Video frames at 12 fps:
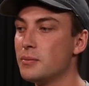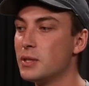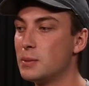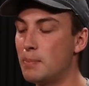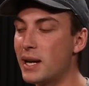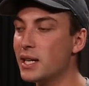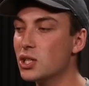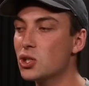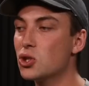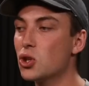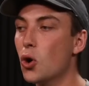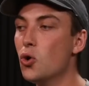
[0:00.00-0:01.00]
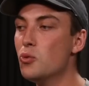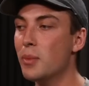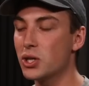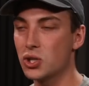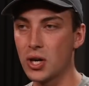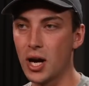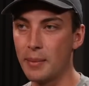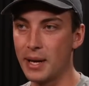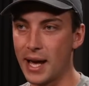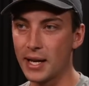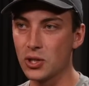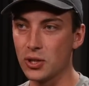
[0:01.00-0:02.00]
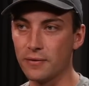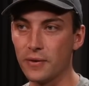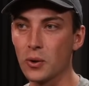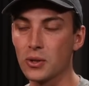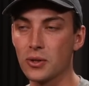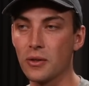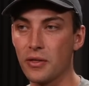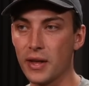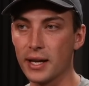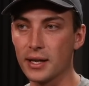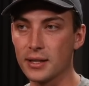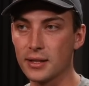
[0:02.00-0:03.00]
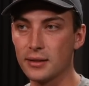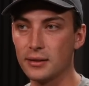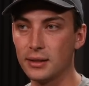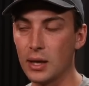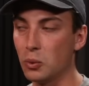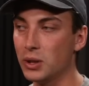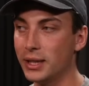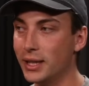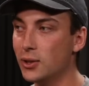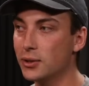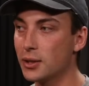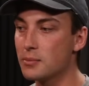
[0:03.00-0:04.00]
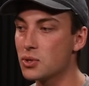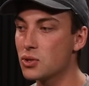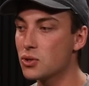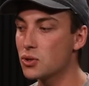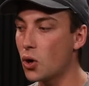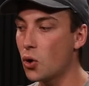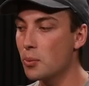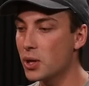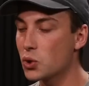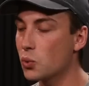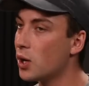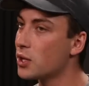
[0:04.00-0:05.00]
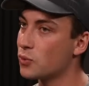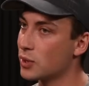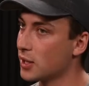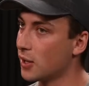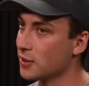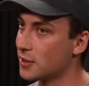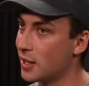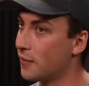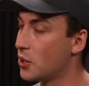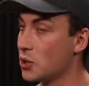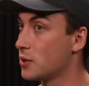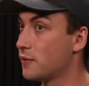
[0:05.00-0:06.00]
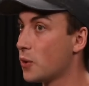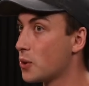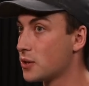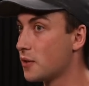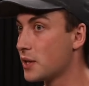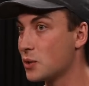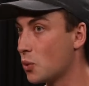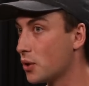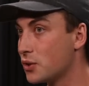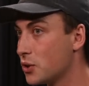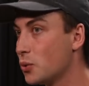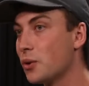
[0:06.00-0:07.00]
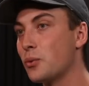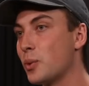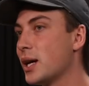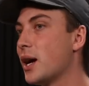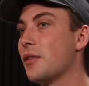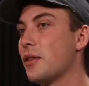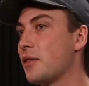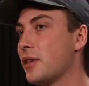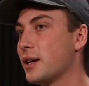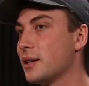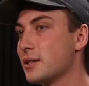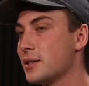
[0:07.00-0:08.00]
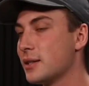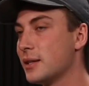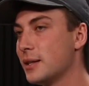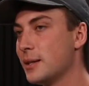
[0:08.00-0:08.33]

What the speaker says: spending so much time and energy focused on things that will yield them so much worse results than if they just focused on these 1, 2, or 3 other things.